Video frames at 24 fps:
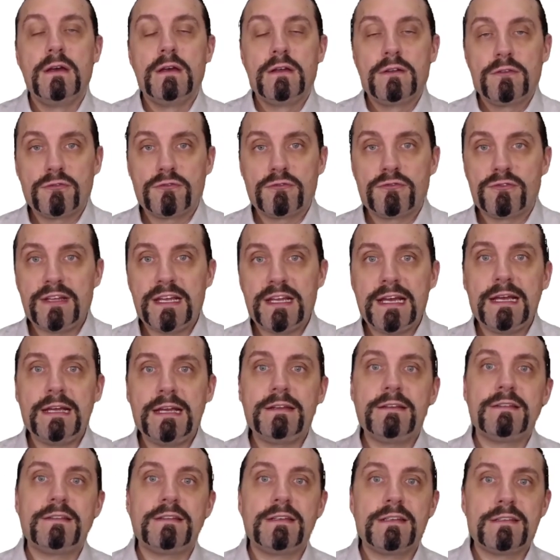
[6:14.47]
To
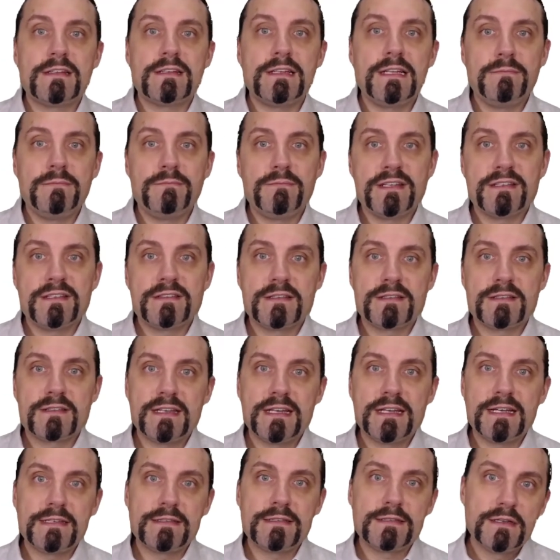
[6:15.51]
create this lean business
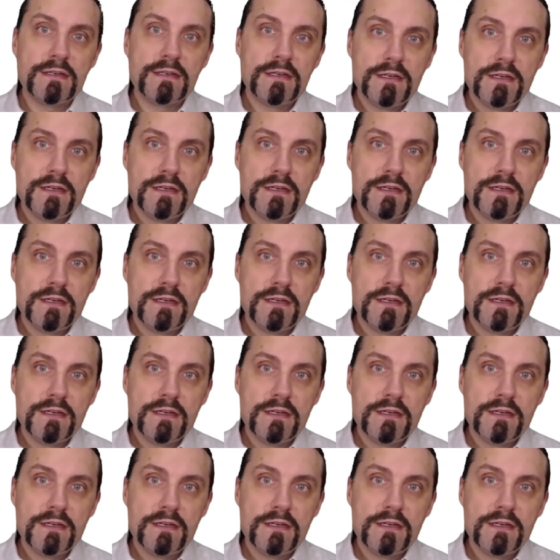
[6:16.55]
case,